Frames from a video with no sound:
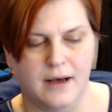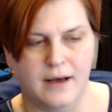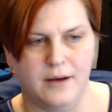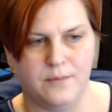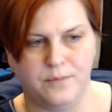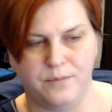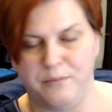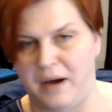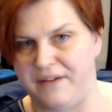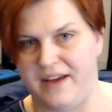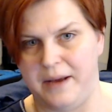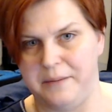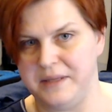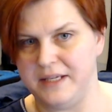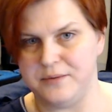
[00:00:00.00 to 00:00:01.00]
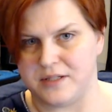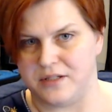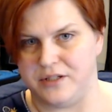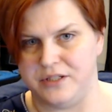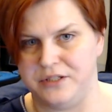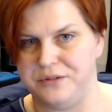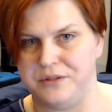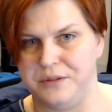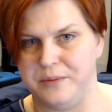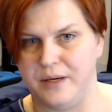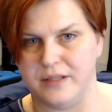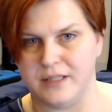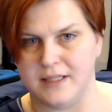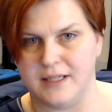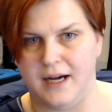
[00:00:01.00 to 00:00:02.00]
My family was on YouTube all
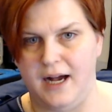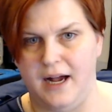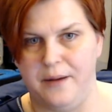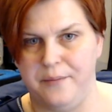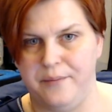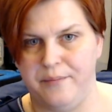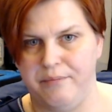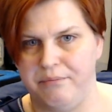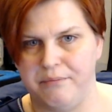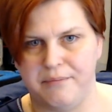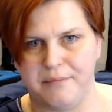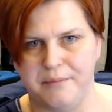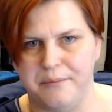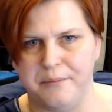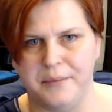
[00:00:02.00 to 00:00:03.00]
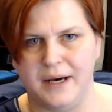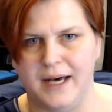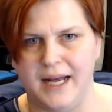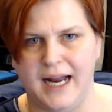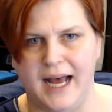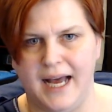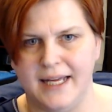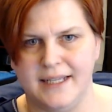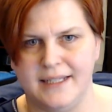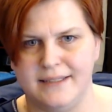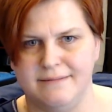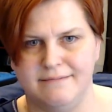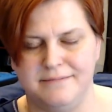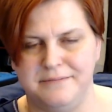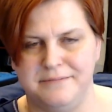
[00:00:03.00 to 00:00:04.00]
the time. But I
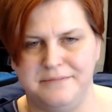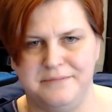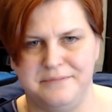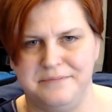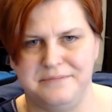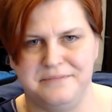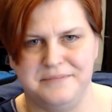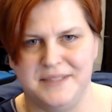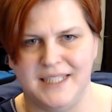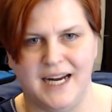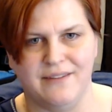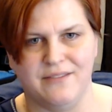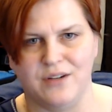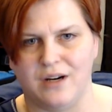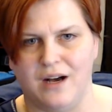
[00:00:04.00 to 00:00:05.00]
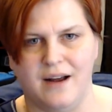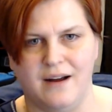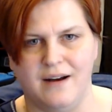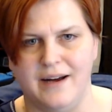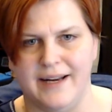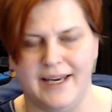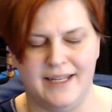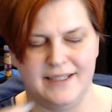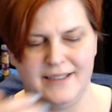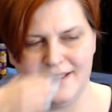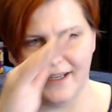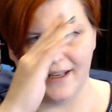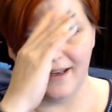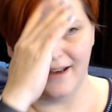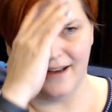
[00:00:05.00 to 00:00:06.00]
never got on it.
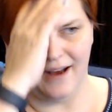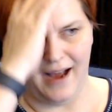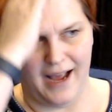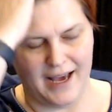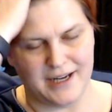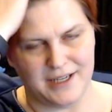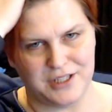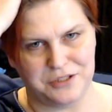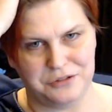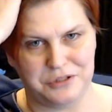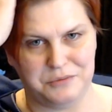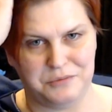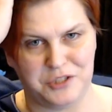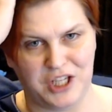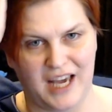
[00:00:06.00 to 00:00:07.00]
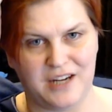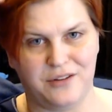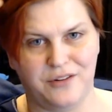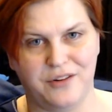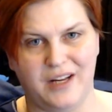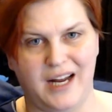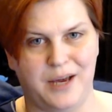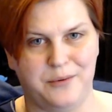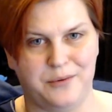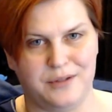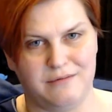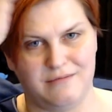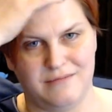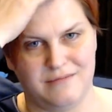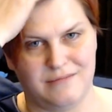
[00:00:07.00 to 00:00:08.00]
I had a YouTube channel that I would
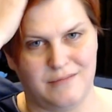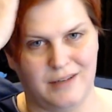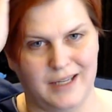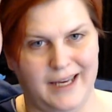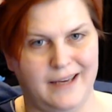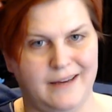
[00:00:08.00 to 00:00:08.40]
like